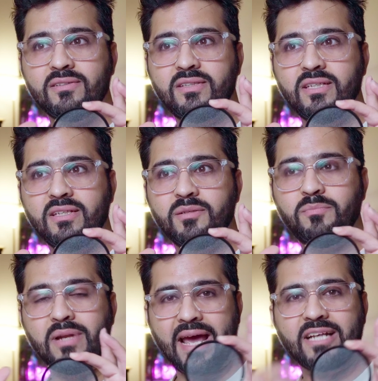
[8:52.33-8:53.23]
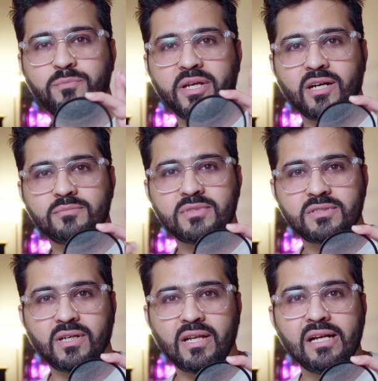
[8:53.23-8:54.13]
the blacks
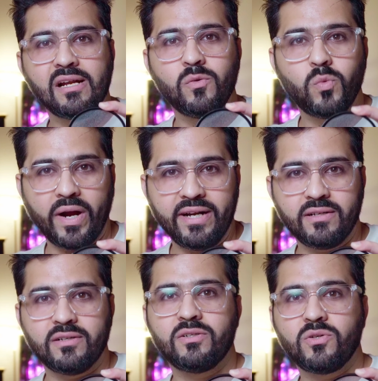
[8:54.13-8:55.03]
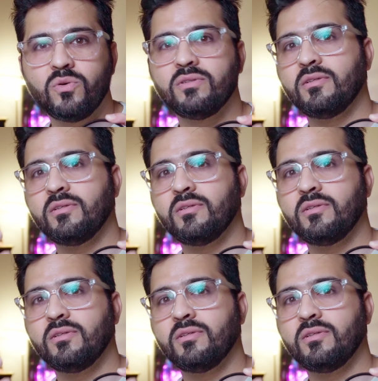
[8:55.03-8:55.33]
becomes a little whiter tone.